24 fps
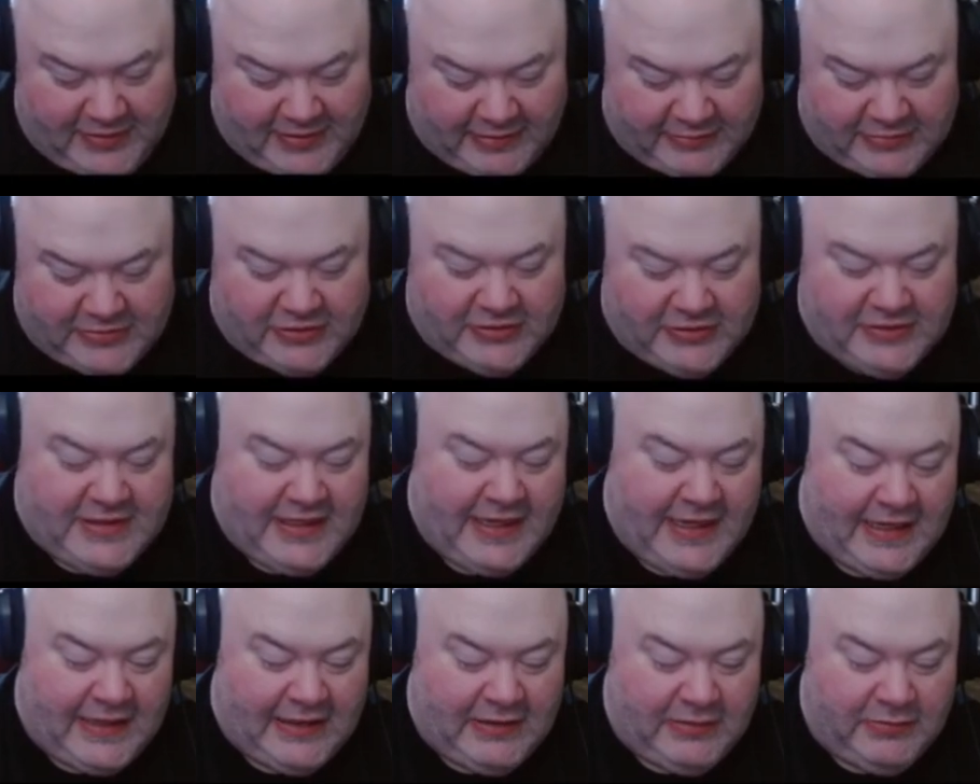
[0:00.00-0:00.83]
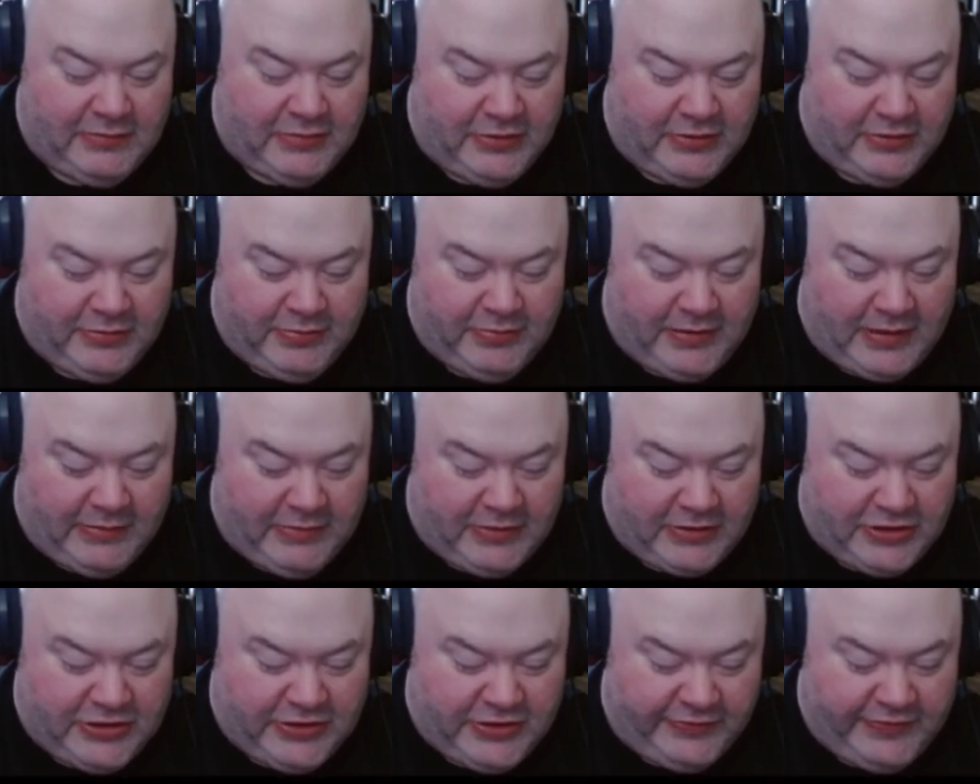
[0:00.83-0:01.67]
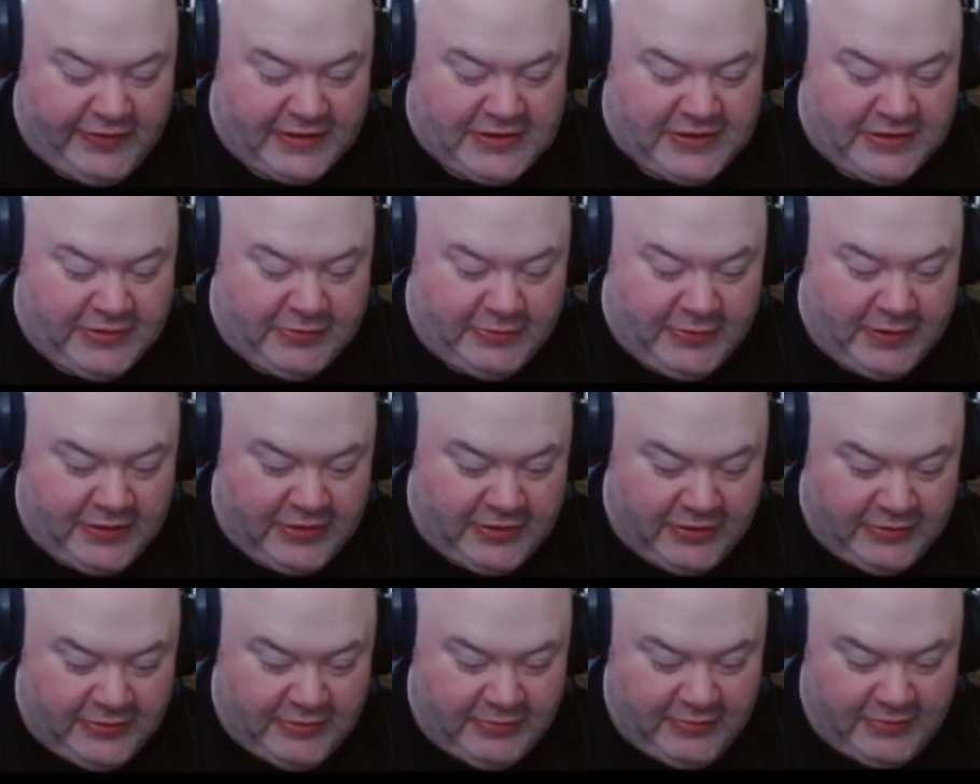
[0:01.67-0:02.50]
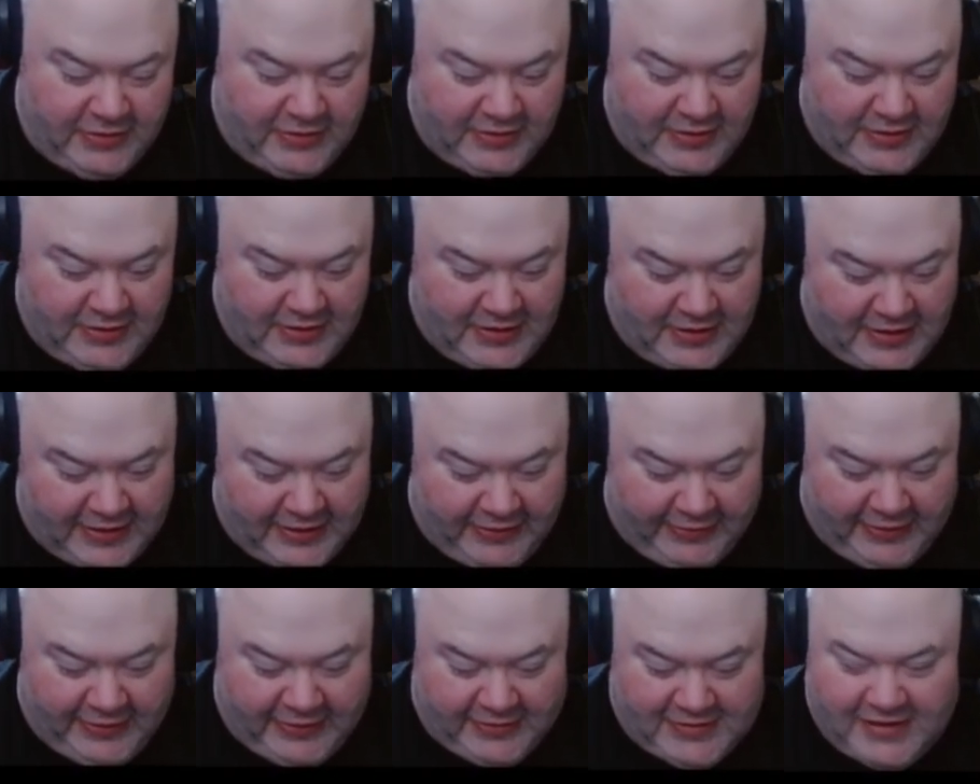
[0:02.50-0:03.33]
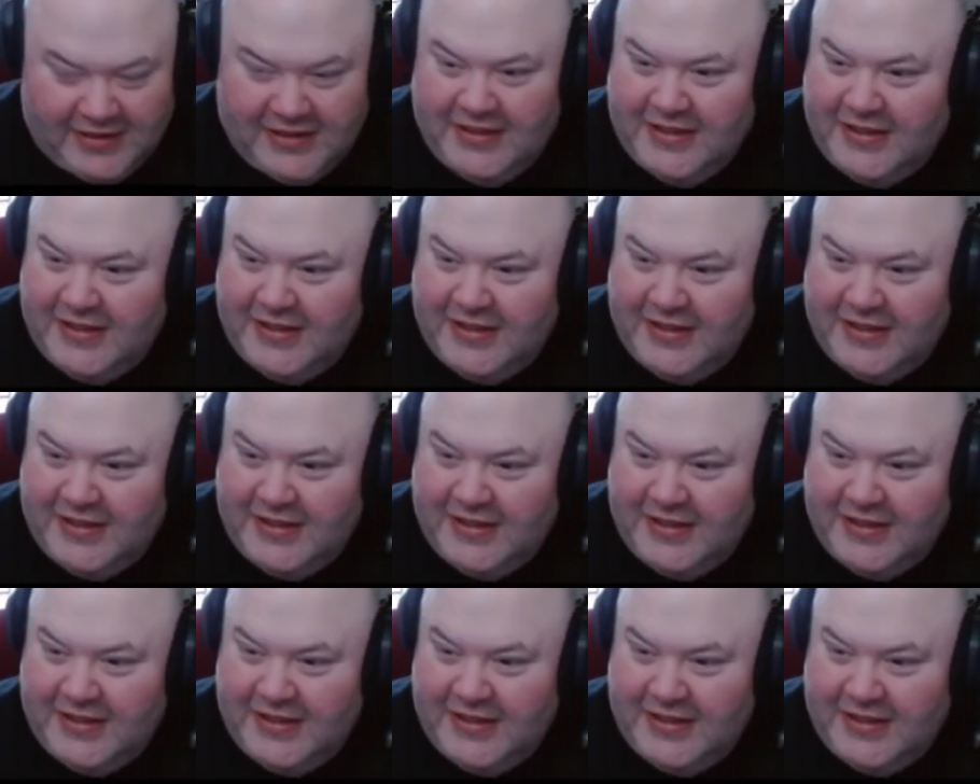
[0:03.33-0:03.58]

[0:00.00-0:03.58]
I was gonna say haliberd, but I'm not sure that's the right term. Oh, there he goes.